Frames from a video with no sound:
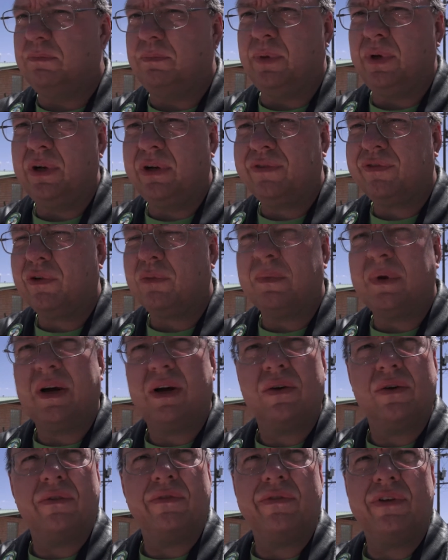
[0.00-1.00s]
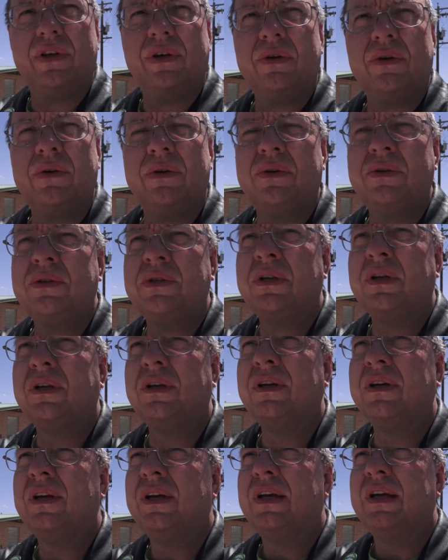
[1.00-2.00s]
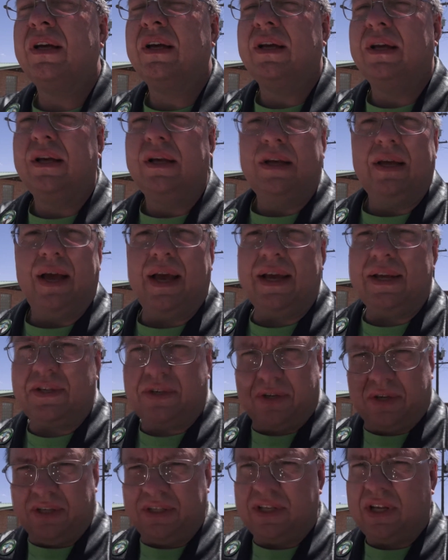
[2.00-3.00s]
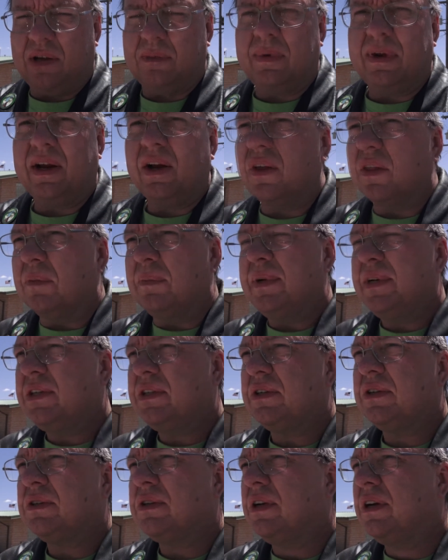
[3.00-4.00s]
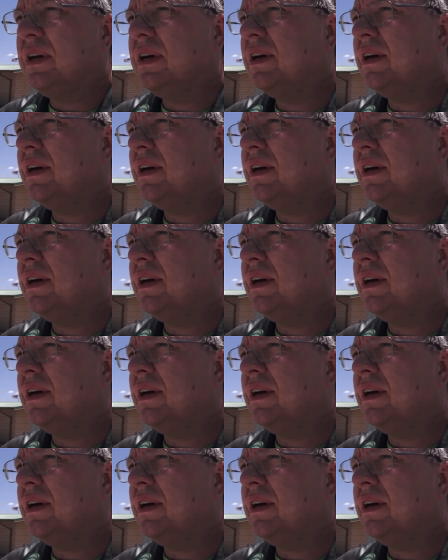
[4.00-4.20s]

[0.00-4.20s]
Beautiful mountain views, as you can tell by all the pictures.